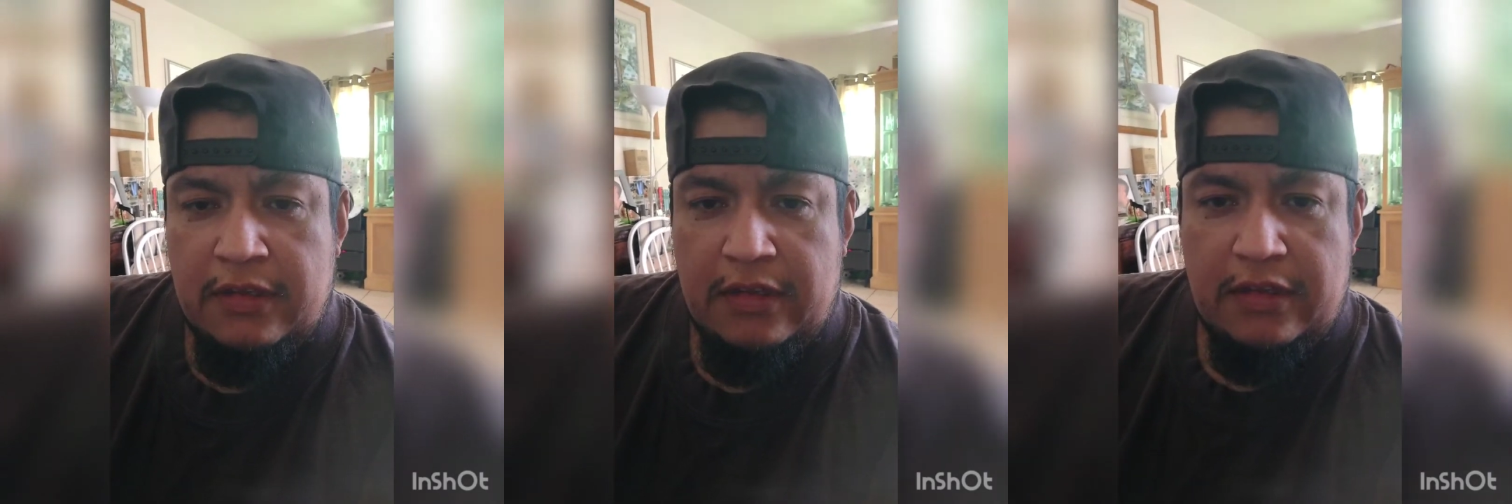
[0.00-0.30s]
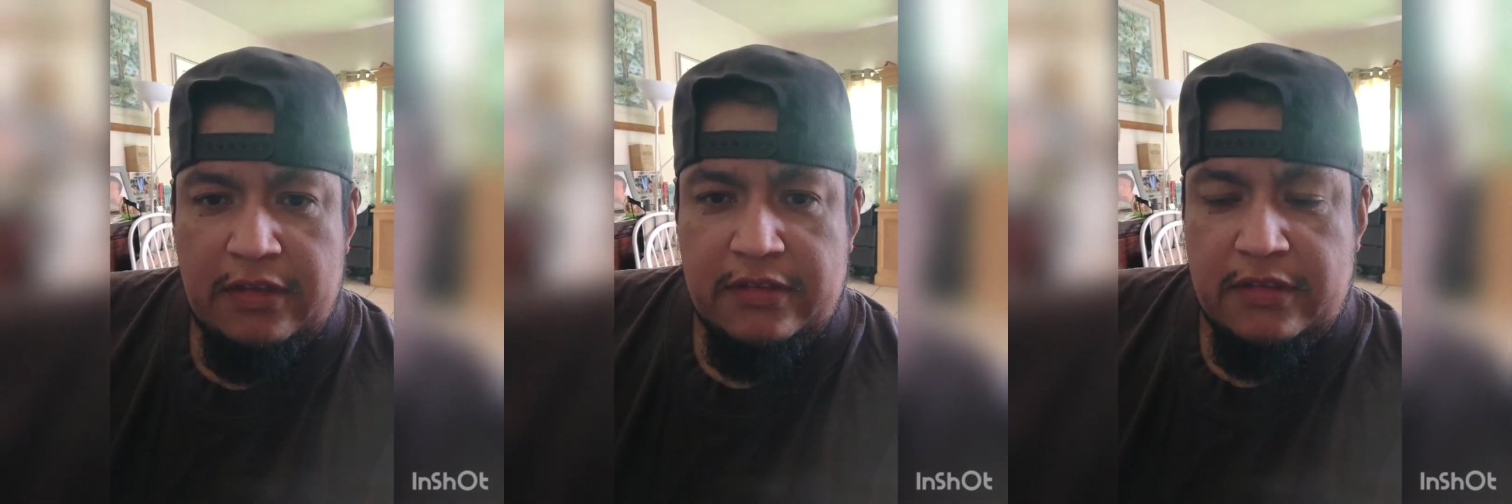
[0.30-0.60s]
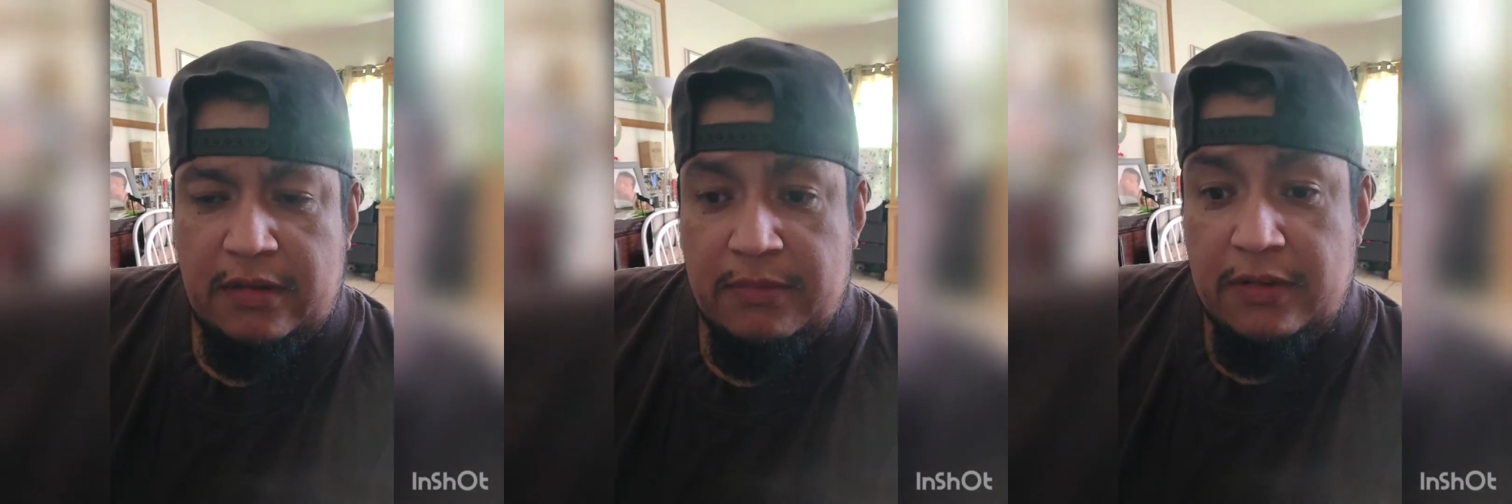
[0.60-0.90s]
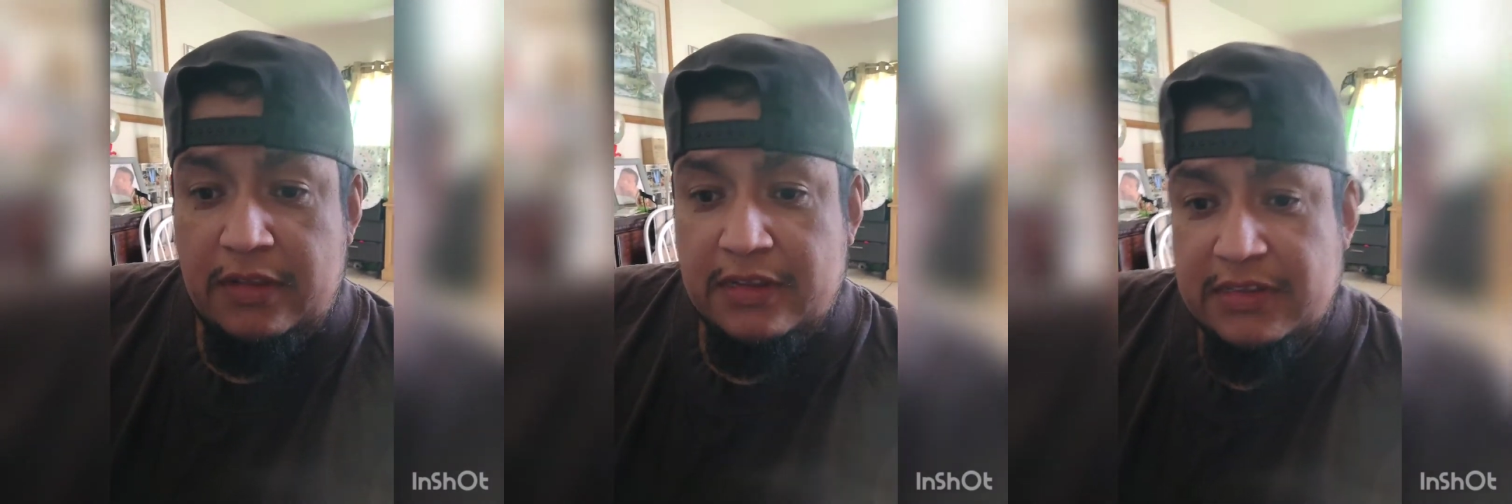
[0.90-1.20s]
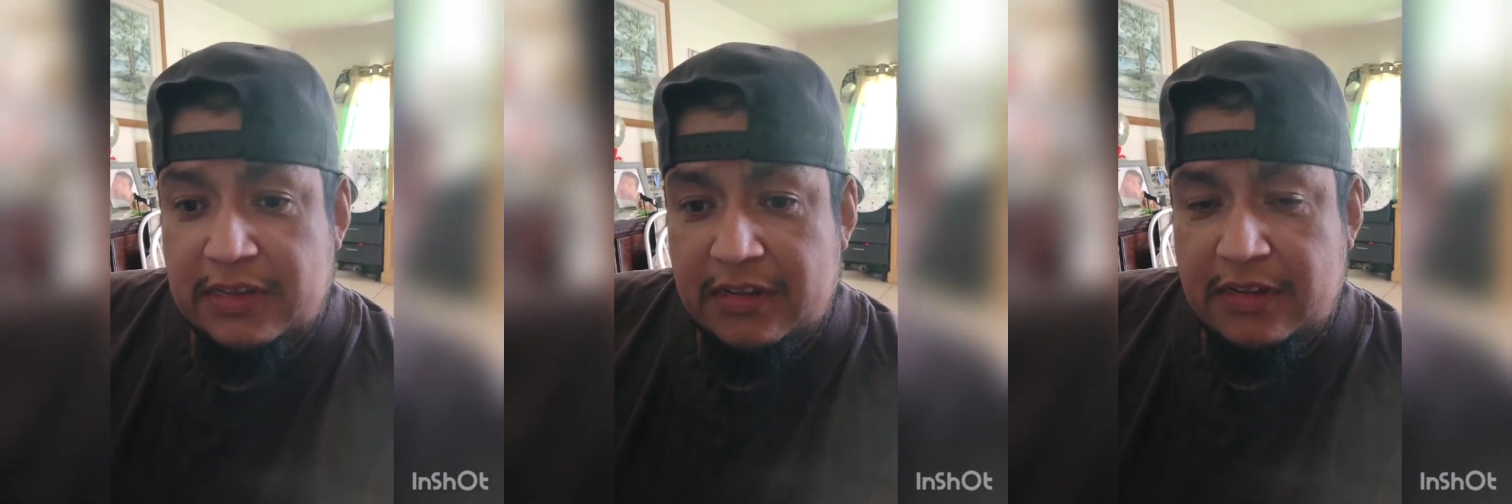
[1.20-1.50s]
Uh, I'm really
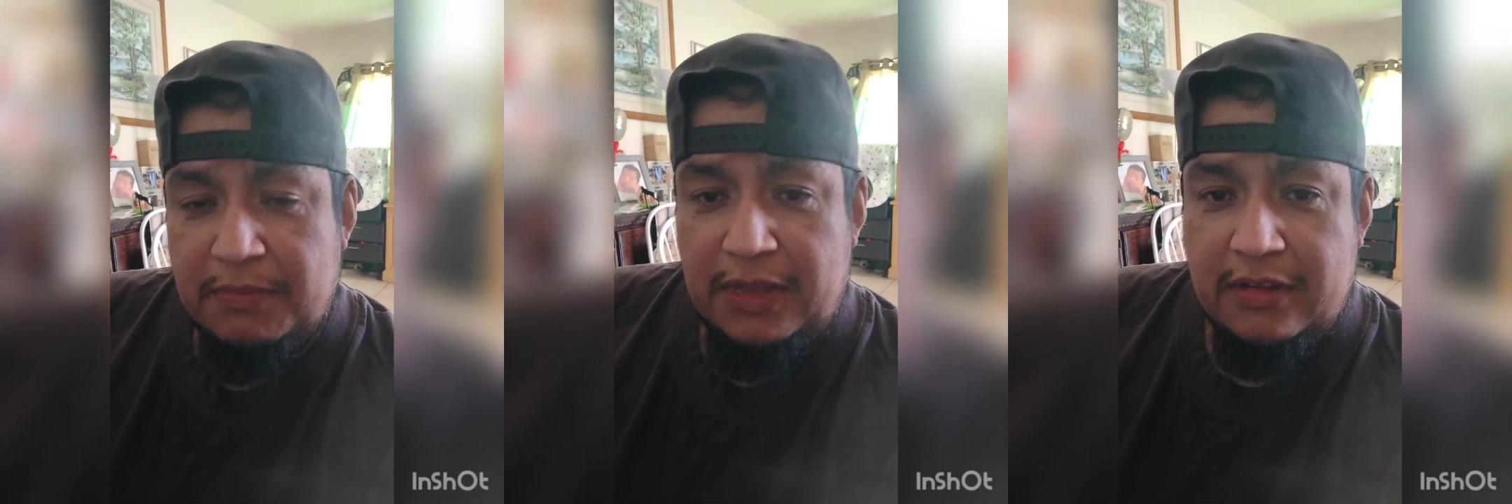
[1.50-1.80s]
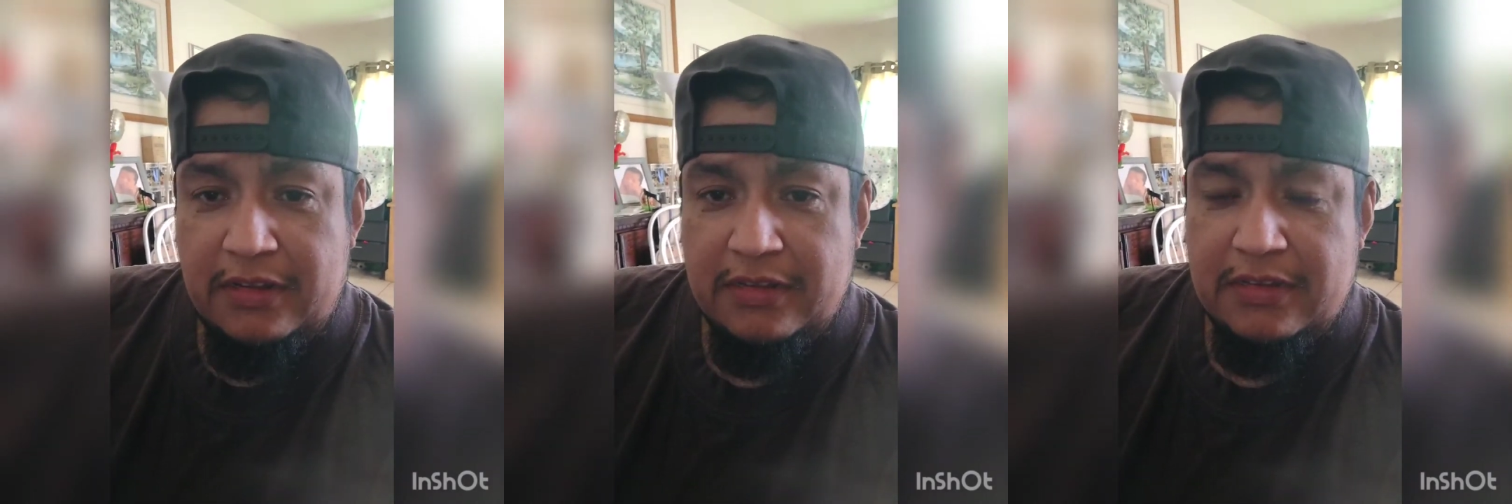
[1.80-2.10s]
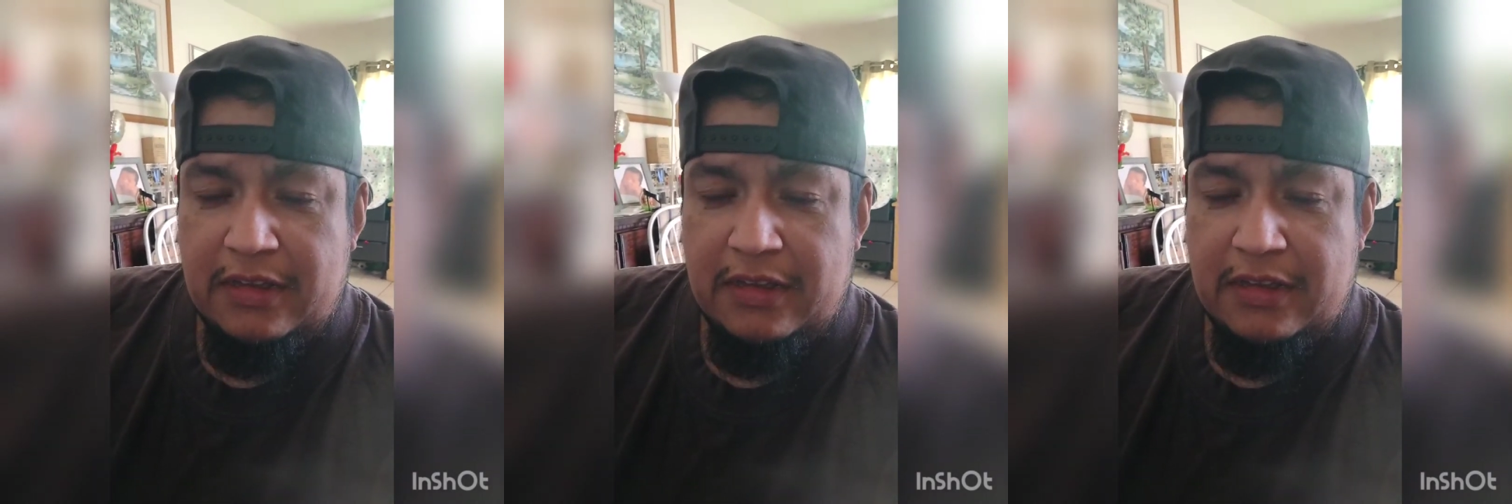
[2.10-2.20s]
excited about it.